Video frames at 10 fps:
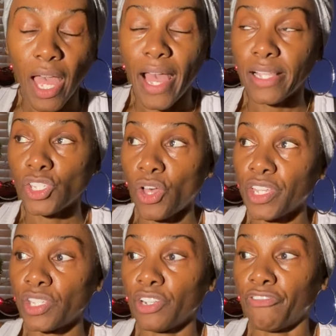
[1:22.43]
I saw
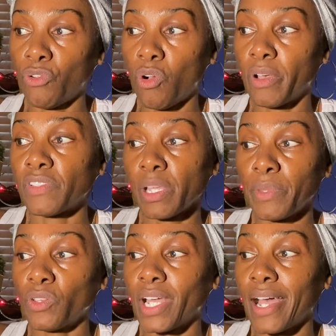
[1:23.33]
this in the form of some
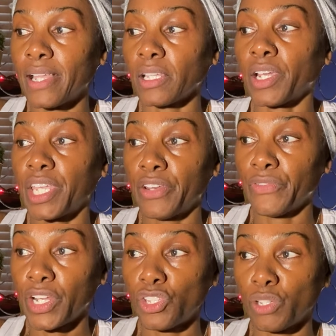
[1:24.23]
of you guys are getting
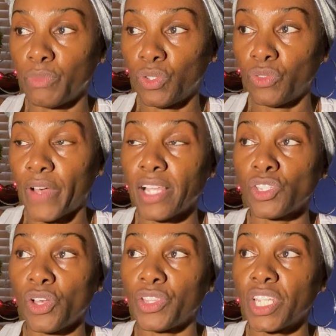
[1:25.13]
ready to move. I
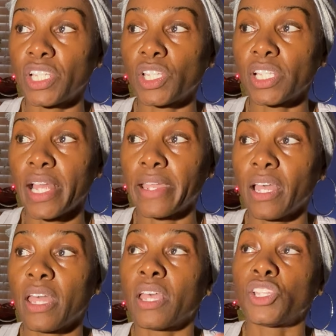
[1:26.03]
saw this is like
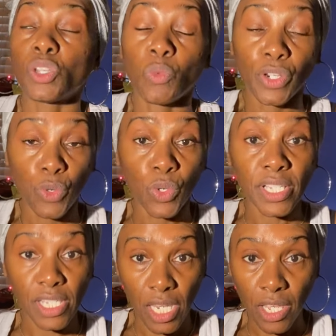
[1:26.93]
someone who
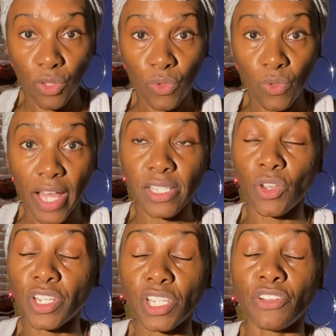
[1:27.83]
is single. I
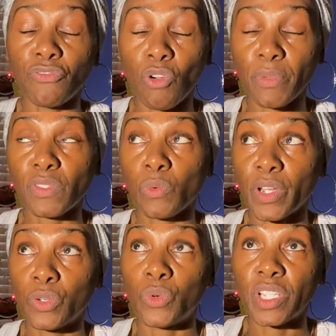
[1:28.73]
saw this in the form of
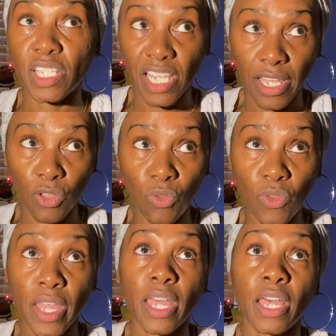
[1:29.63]
someone who is
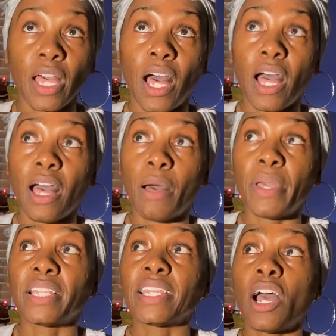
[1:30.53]
single.
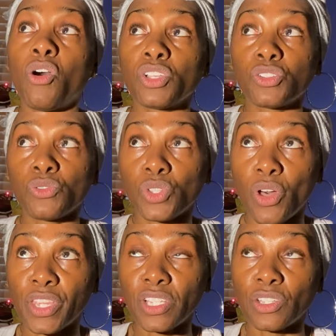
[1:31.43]
And then I also
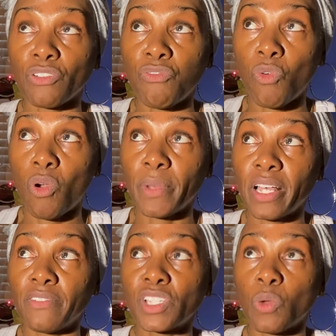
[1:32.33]
saw this in a form
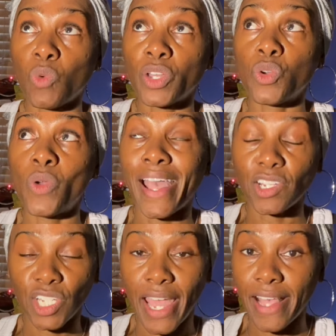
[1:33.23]
of someone who
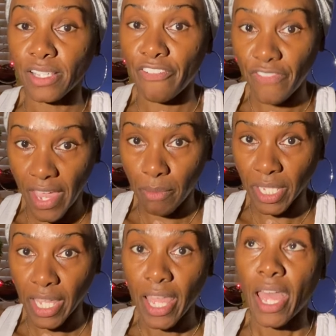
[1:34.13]
actually has a
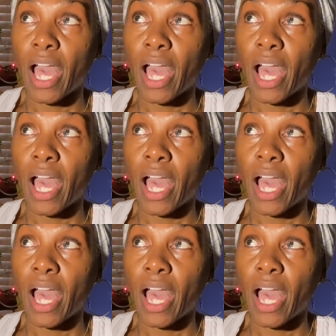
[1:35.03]
family.